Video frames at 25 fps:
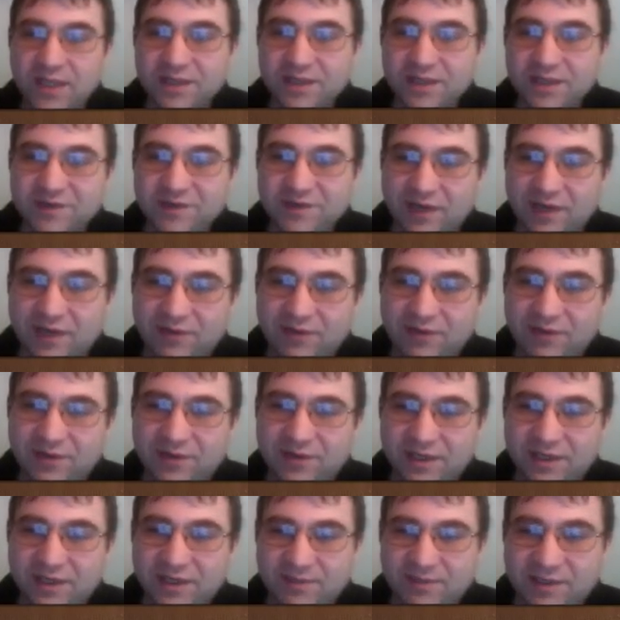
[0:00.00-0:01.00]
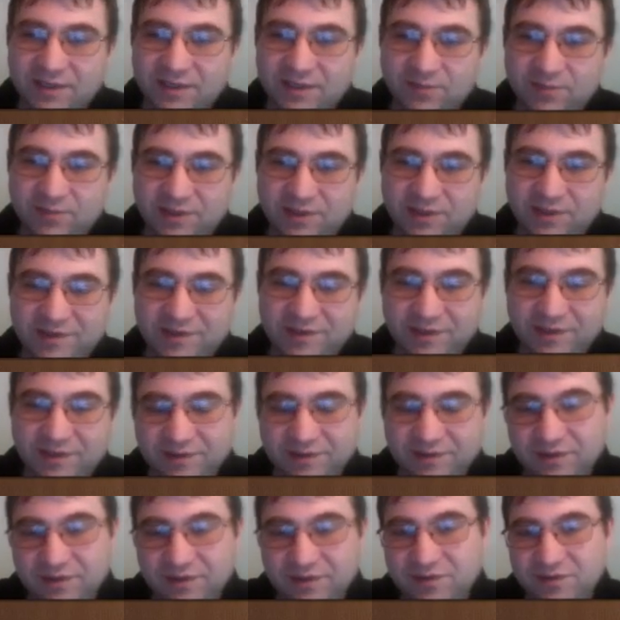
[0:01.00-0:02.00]
So I would recommend pawn to
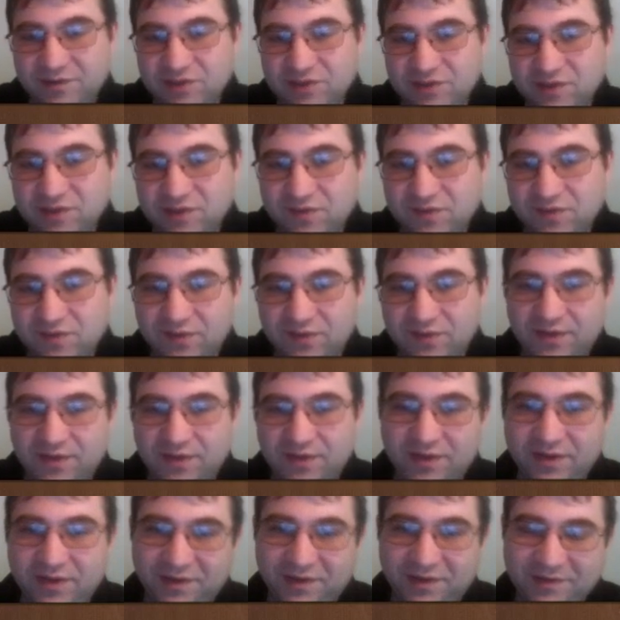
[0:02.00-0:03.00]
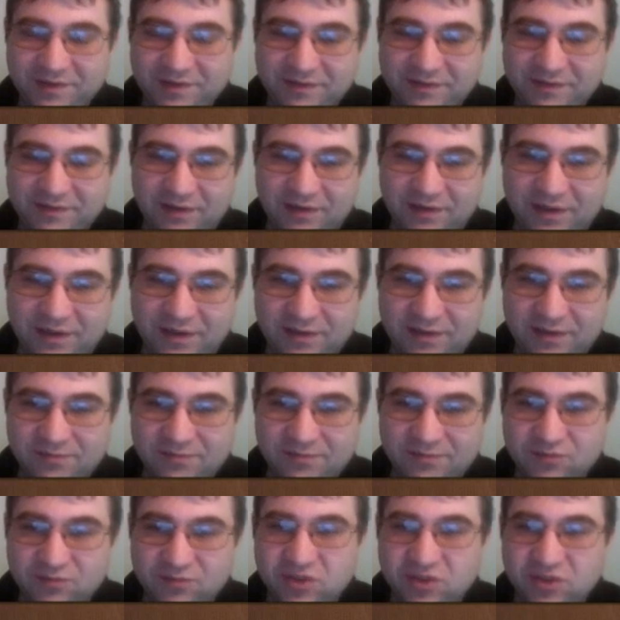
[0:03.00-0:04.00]
c6 just for this
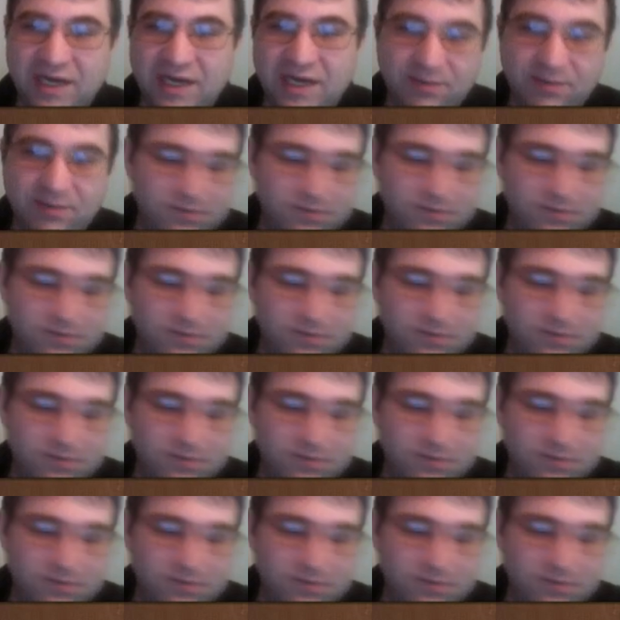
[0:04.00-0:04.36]
trap,